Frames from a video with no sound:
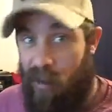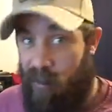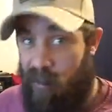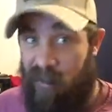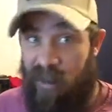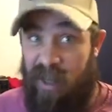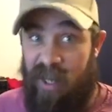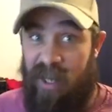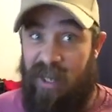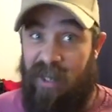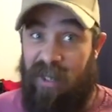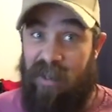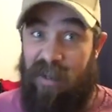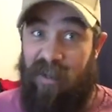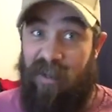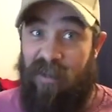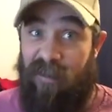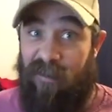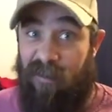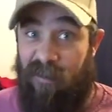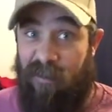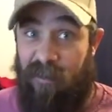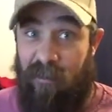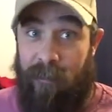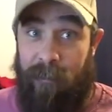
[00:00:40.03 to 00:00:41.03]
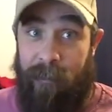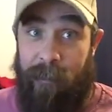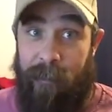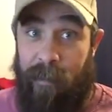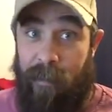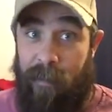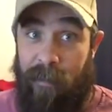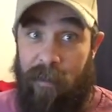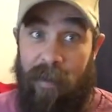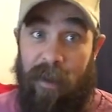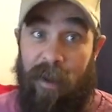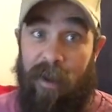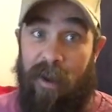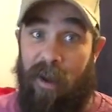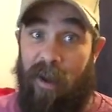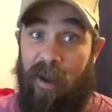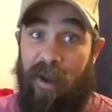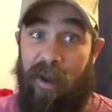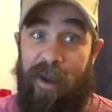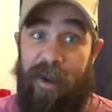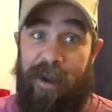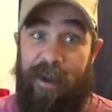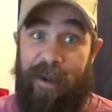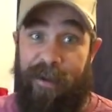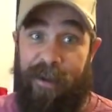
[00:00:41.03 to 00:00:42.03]
What is this?
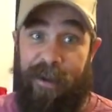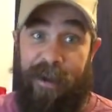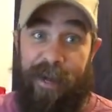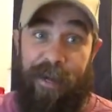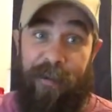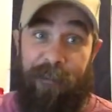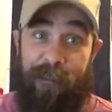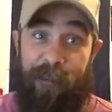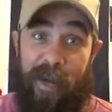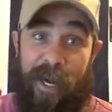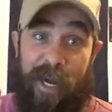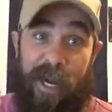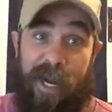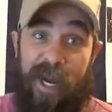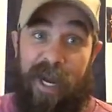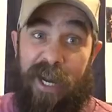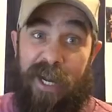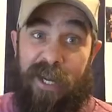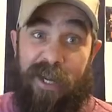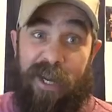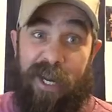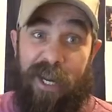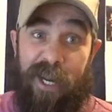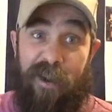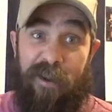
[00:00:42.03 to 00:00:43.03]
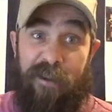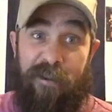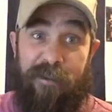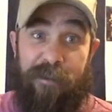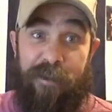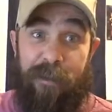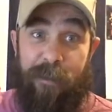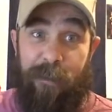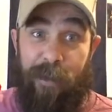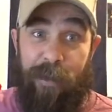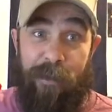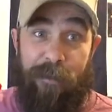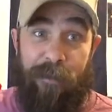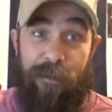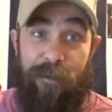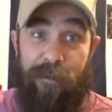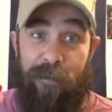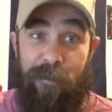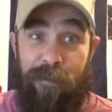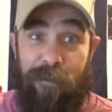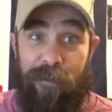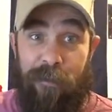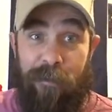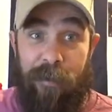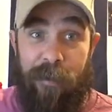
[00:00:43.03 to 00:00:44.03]
Isn't that my ID on Smule?
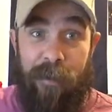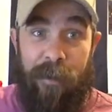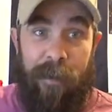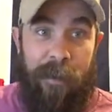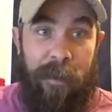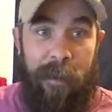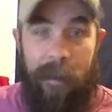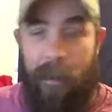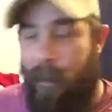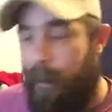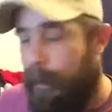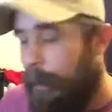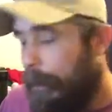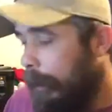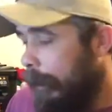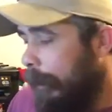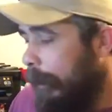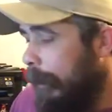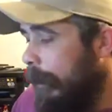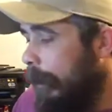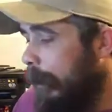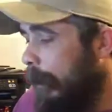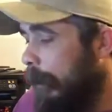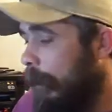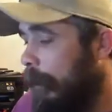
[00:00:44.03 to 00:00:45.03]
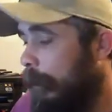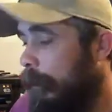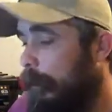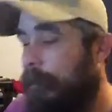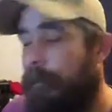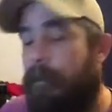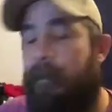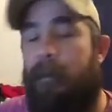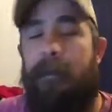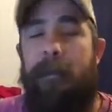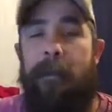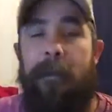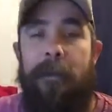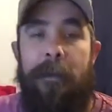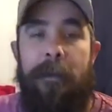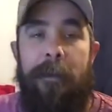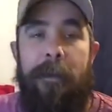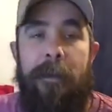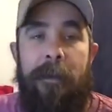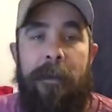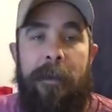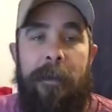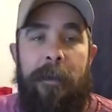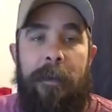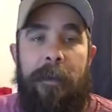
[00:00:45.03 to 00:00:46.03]
Uh,
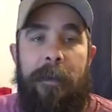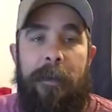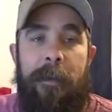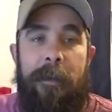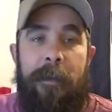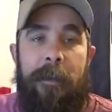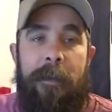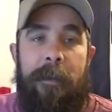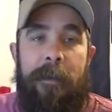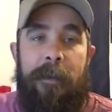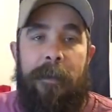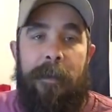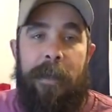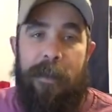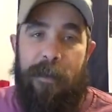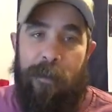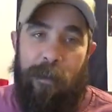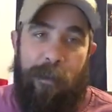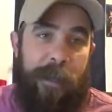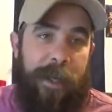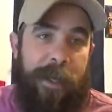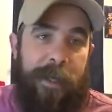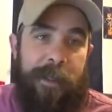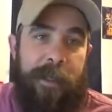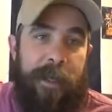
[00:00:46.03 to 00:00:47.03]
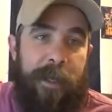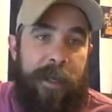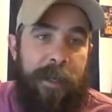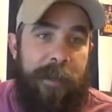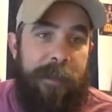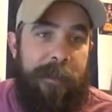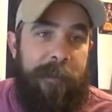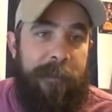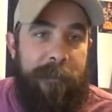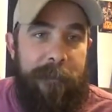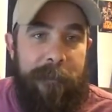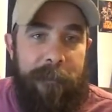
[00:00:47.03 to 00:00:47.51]
that's what I said.